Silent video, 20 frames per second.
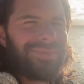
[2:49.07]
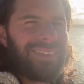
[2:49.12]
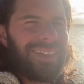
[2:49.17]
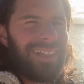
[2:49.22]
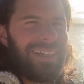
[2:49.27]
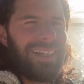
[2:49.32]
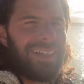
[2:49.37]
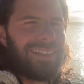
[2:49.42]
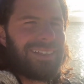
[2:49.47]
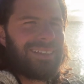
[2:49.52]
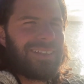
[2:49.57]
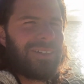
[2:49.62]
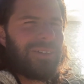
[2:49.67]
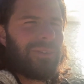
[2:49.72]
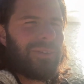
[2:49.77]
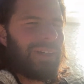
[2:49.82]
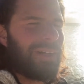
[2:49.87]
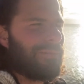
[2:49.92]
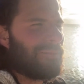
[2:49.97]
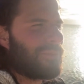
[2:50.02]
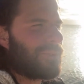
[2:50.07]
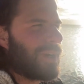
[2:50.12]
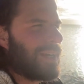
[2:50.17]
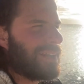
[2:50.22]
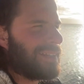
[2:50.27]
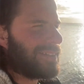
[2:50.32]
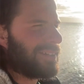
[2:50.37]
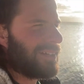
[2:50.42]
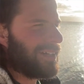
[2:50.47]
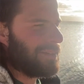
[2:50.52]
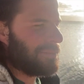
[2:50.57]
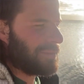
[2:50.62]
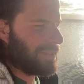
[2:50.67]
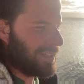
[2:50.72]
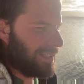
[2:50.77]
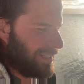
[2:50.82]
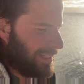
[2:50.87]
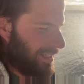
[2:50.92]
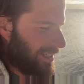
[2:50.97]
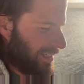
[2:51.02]
Yeah, so um, great times
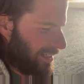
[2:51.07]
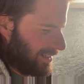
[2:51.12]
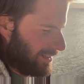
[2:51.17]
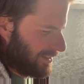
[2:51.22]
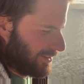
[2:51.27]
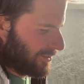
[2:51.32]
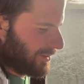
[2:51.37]
are here.